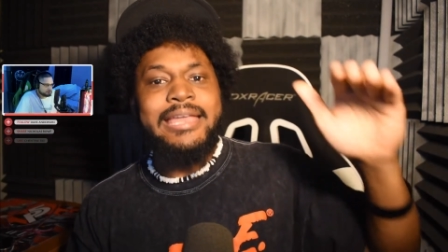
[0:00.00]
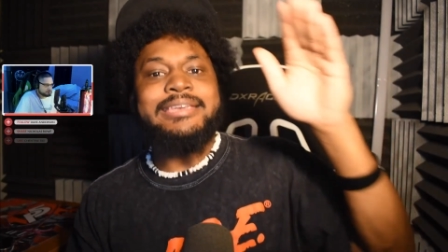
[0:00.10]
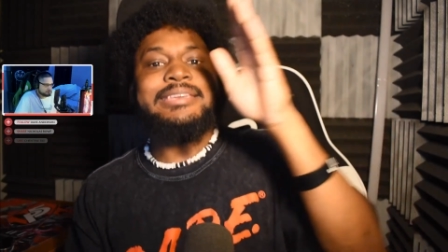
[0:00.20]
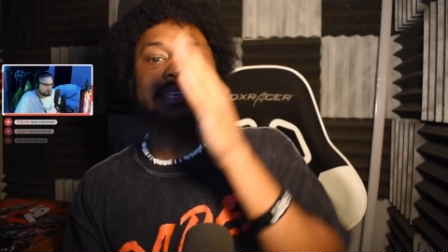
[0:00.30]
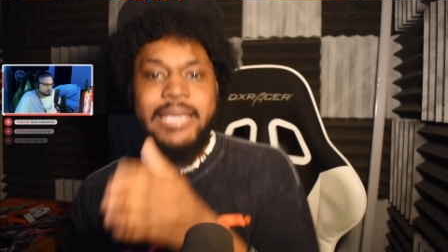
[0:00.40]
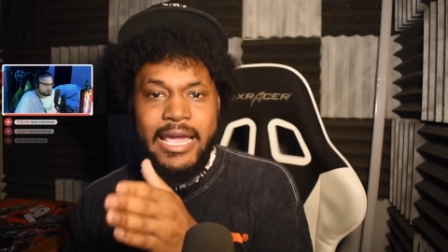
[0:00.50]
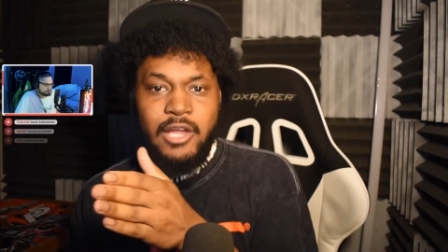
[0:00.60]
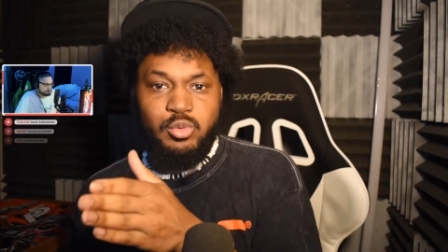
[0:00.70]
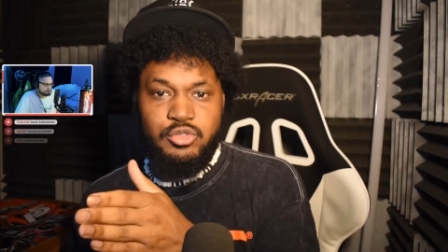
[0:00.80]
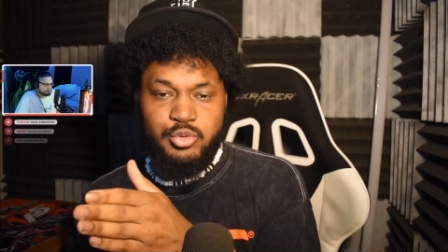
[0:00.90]

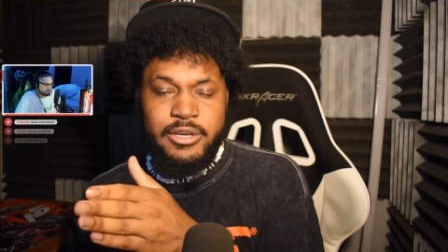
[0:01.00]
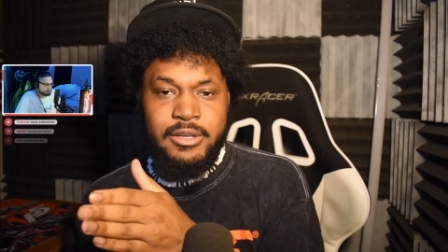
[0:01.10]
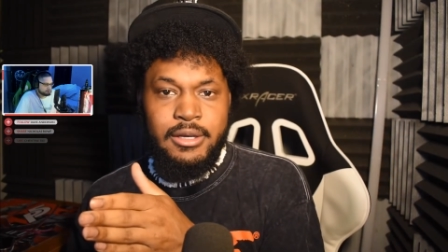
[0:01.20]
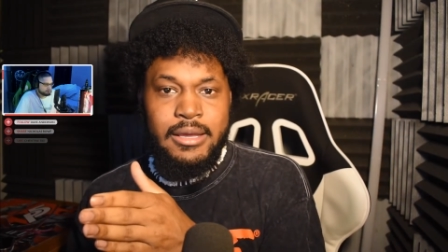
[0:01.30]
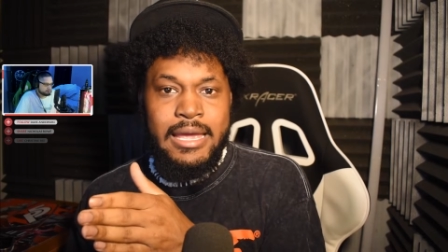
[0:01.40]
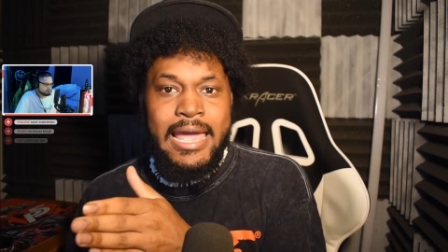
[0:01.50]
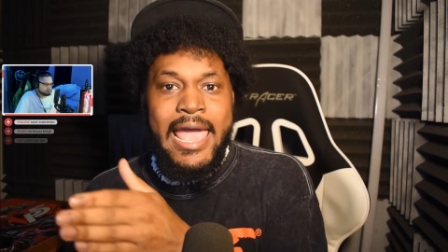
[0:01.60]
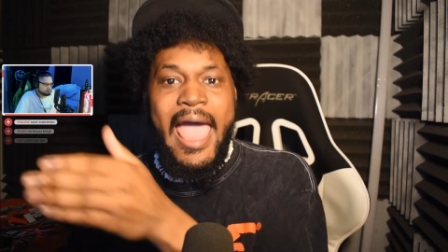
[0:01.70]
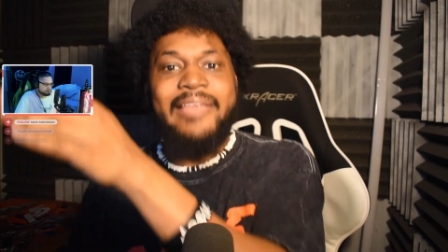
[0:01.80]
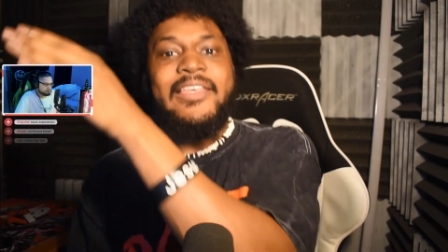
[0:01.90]
de-age restricted,
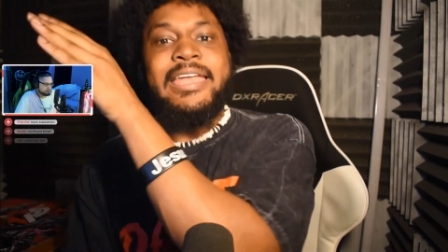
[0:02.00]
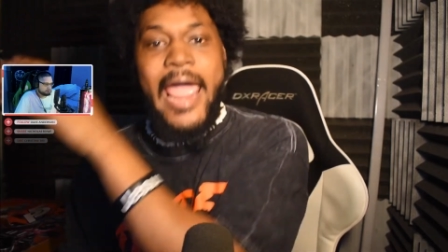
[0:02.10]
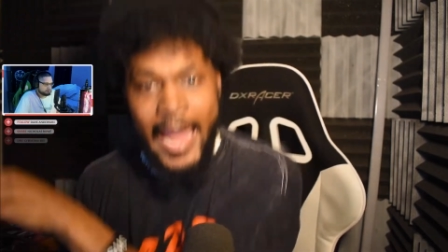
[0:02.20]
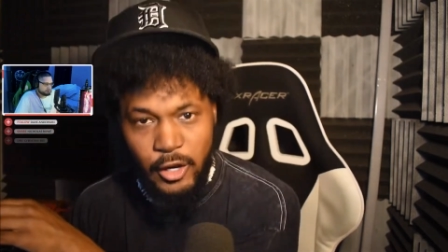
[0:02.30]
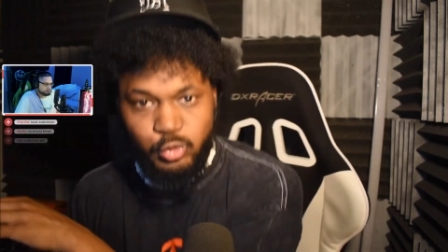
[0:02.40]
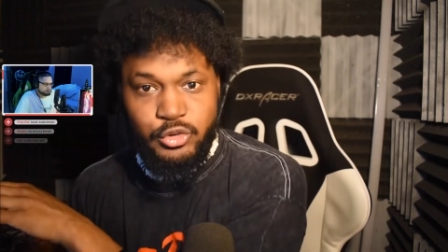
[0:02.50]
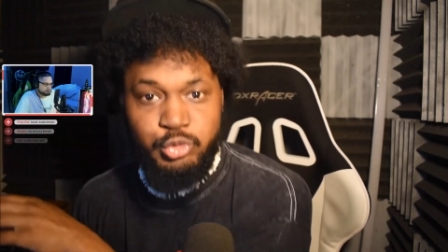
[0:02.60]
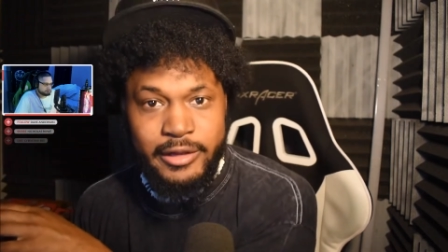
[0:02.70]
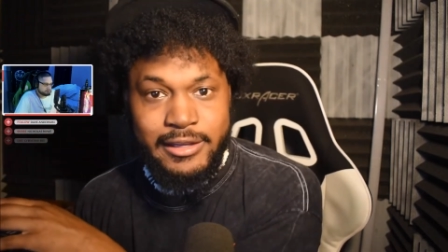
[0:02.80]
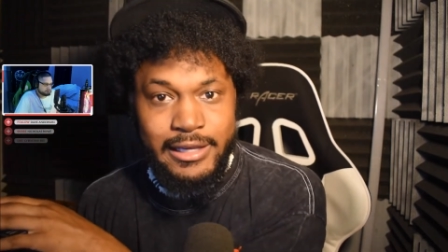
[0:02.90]
and then age
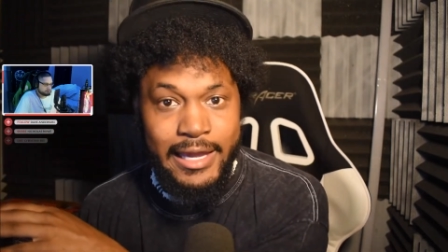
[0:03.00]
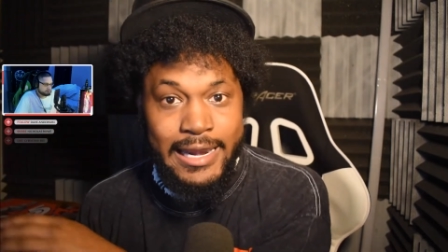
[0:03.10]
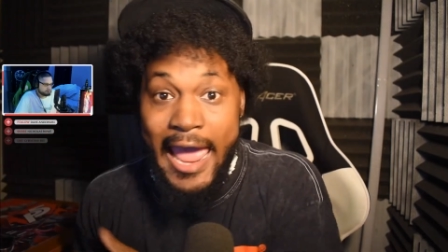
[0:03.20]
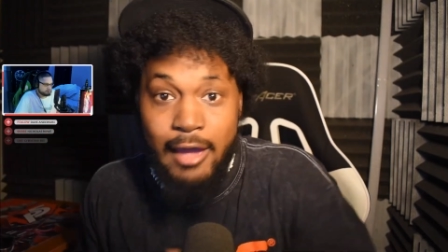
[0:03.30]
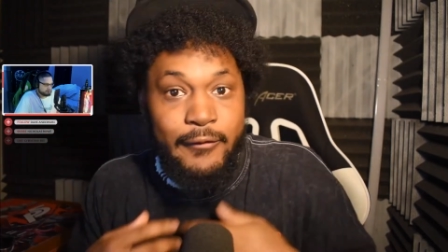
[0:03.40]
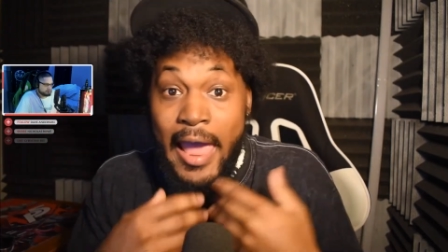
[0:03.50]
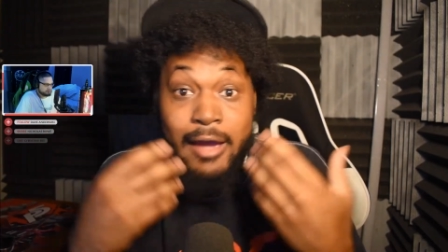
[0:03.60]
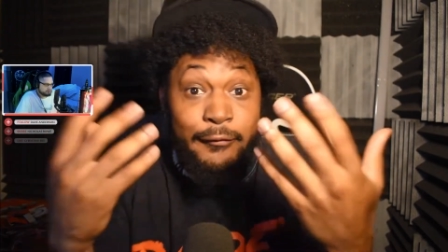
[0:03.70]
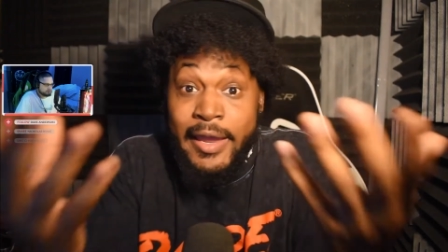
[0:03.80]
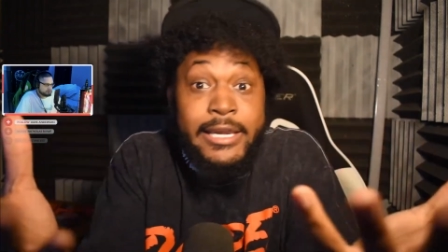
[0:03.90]
restricted again.
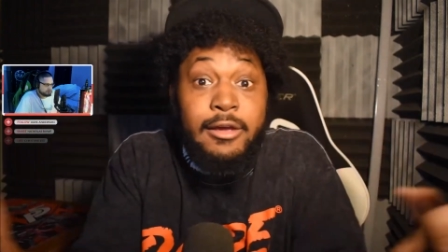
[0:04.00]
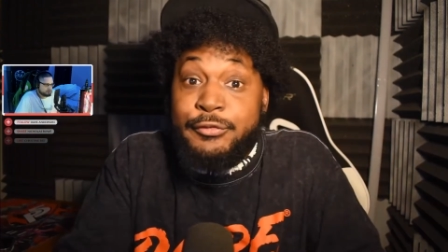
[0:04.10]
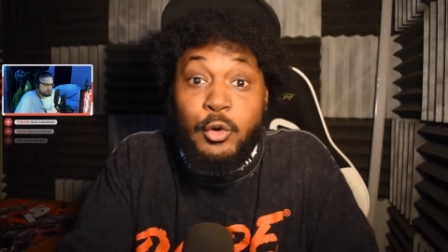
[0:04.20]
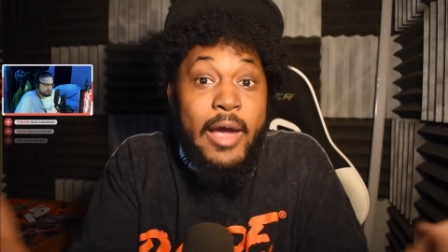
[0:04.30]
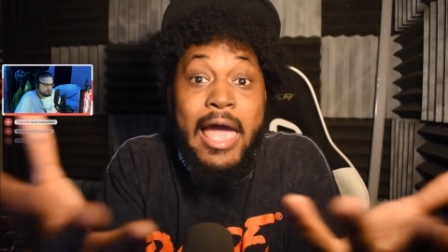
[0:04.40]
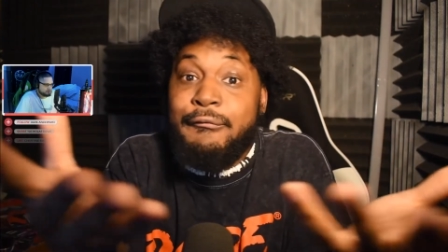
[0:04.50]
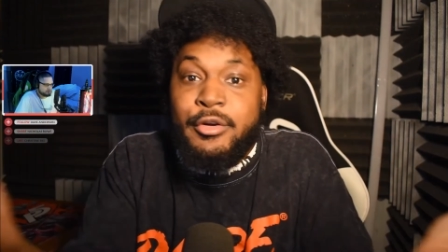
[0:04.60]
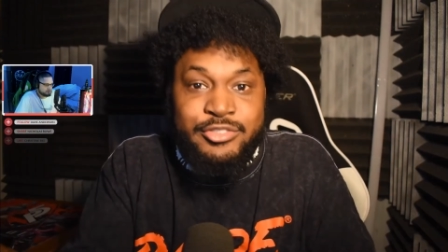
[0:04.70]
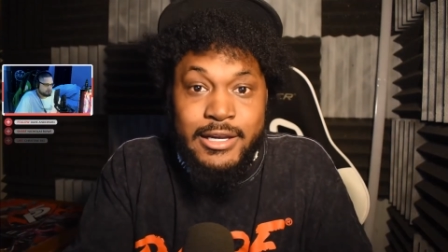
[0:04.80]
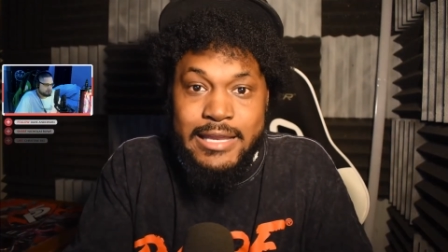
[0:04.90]
Have any of you ever
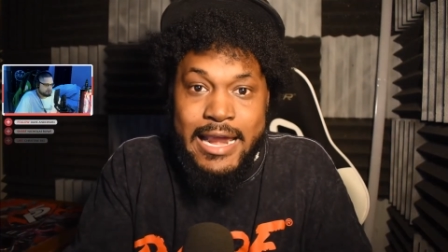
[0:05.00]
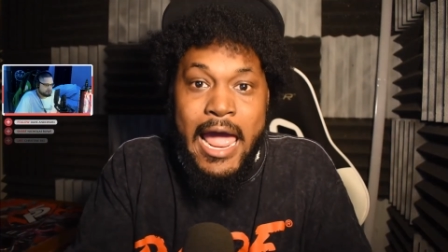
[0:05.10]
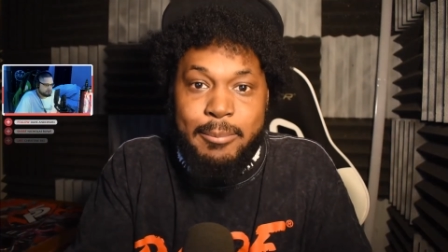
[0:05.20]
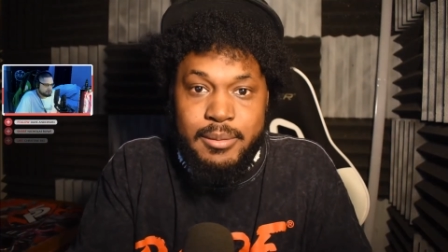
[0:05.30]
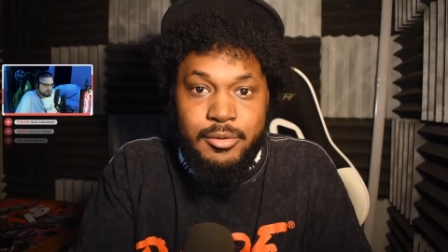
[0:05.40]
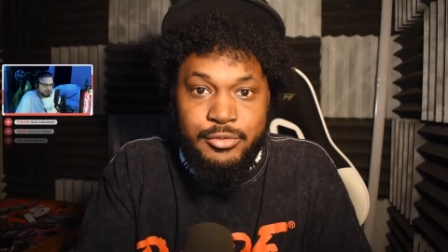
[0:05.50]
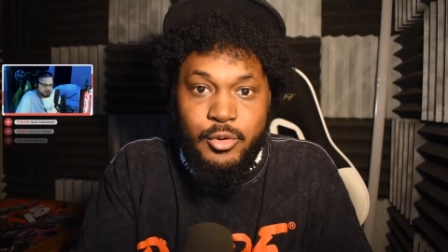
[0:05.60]
seen that happen before?